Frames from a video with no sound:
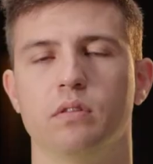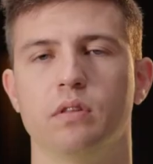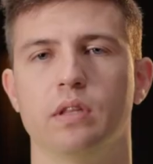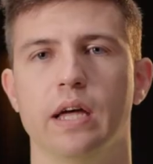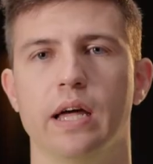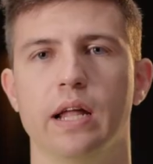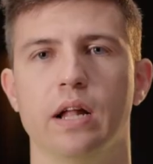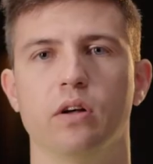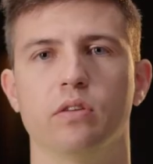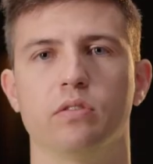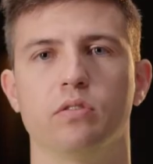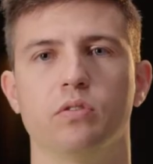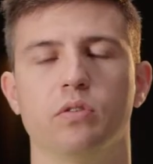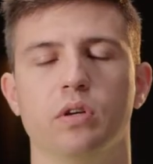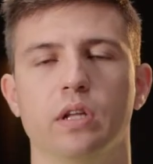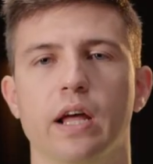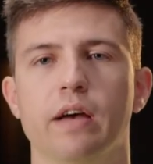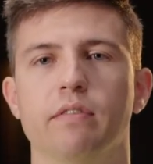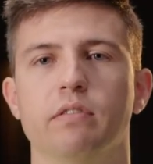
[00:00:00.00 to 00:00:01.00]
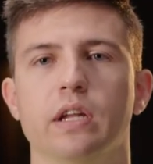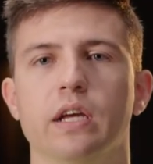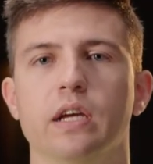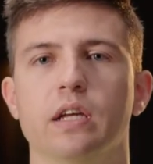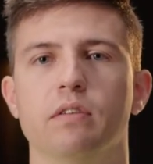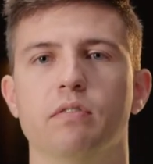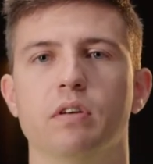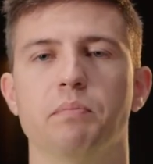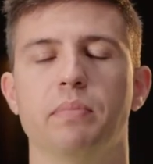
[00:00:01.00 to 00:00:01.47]
that also can have a
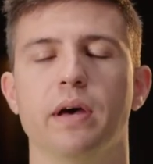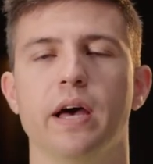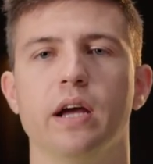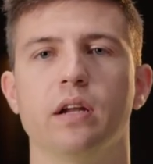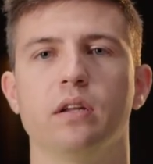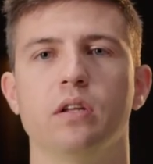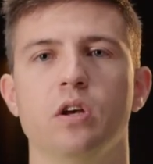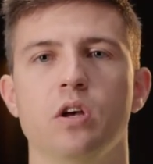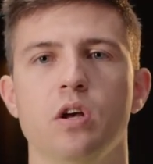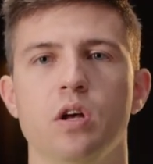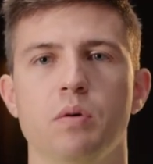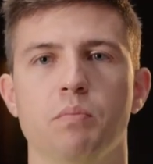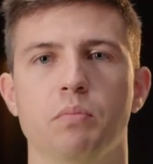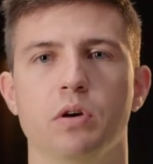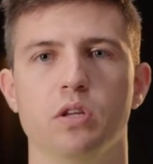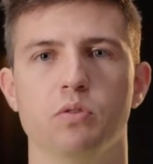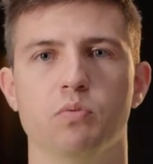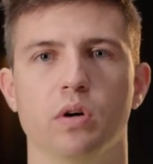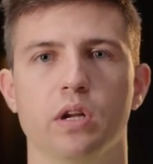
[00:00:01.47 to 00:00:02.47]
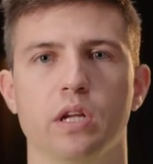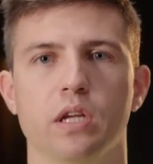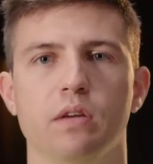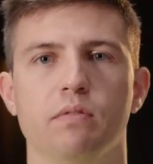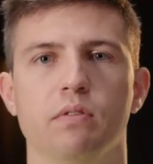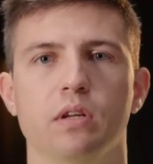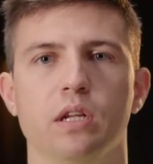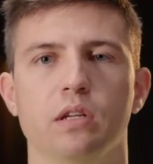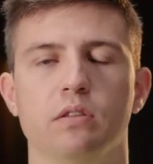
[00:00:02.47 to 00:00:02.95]
negative impact, but you want to
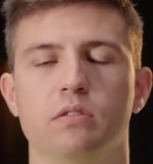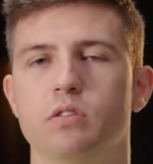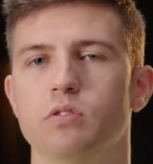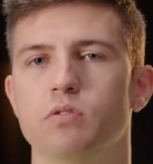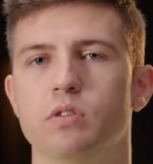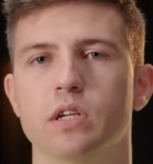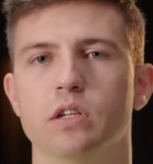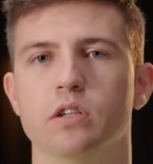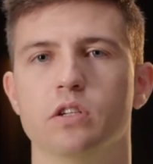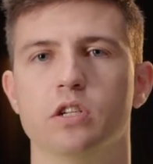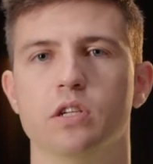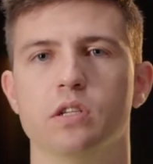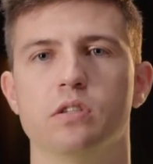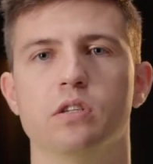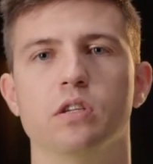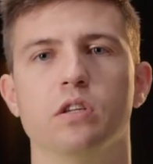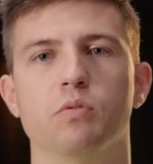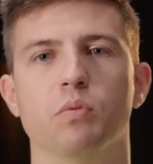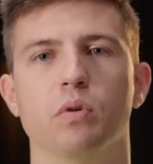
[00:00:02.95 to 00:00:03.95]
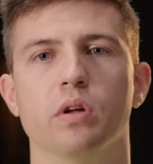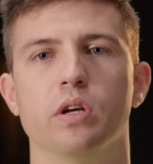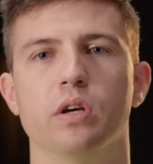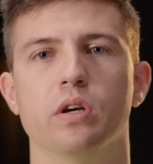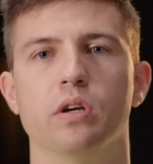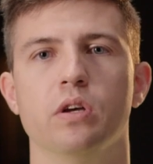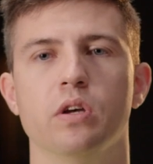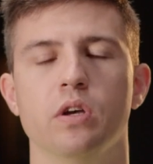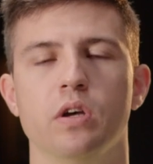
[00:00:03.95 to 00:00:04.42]
give it its due diligence and you want
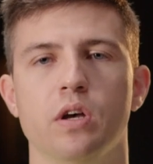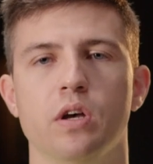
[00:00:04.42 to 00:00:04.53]
to